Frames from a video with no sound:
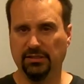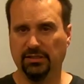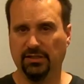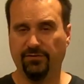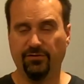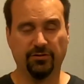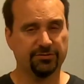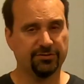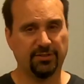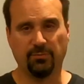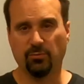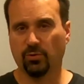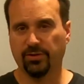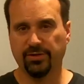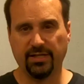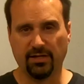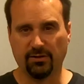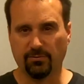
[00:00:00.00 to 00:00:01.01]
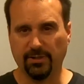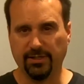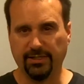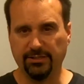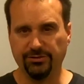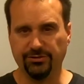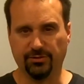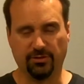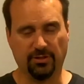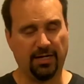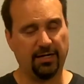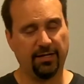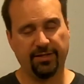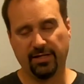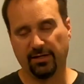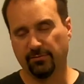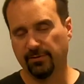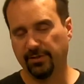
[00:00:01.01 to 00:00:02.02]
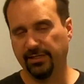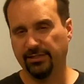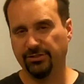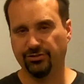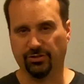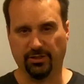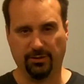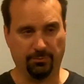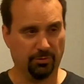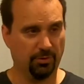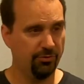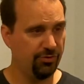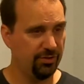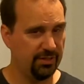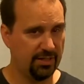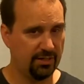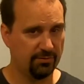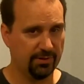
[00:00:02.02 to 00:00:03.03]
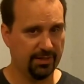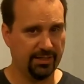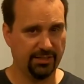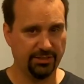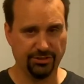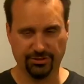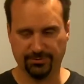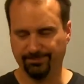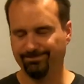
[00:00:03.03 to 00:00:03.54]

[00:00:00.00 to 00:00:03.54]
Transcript: If you're somewhere in that range, or out of that range, or approaching that range,